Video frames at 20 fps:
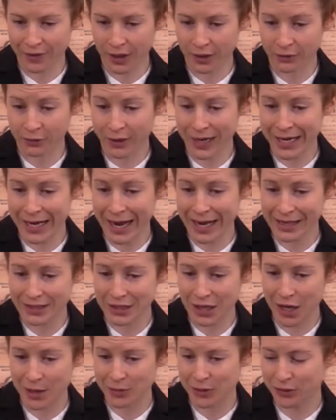I'll read
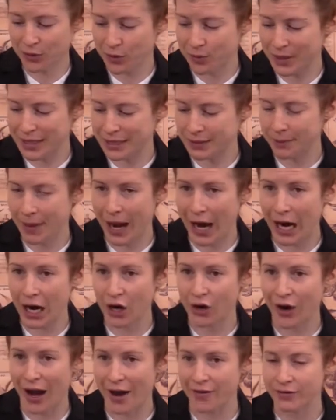excerpts from this
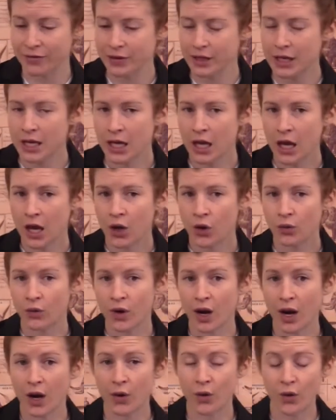paragraph
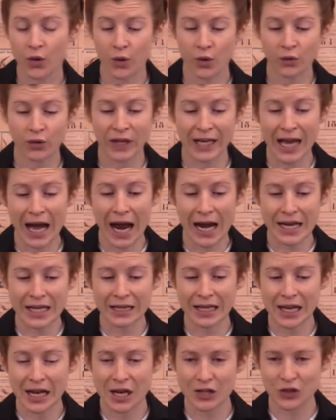
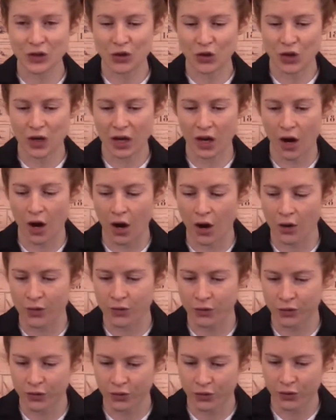regarding the history
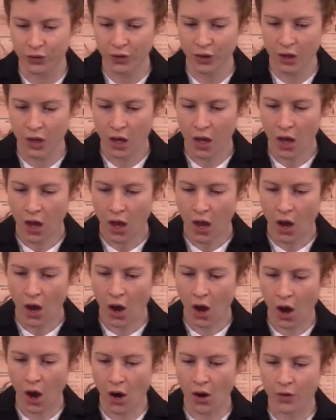
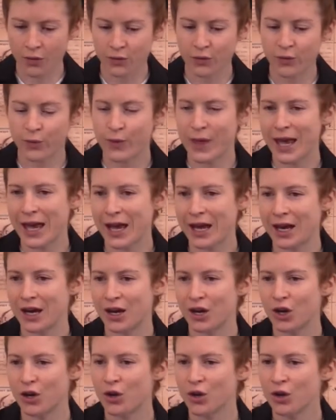of
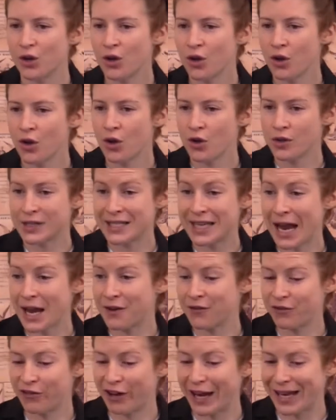their
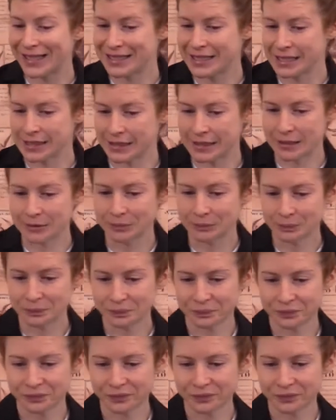Saint Francis.